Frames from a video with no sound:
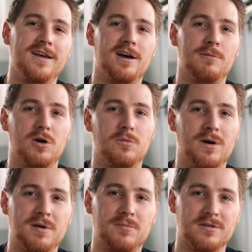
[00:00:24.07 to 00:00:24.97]
about
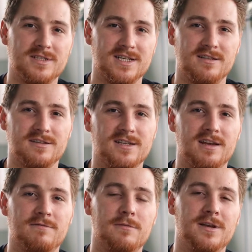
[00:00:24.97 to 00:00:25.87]
what my process looks
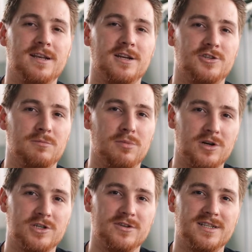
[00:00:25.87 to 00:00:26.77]
like for retouching
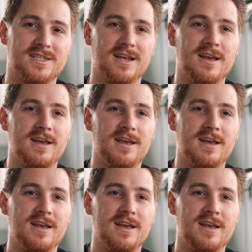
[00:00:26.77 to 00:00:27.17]
portraits,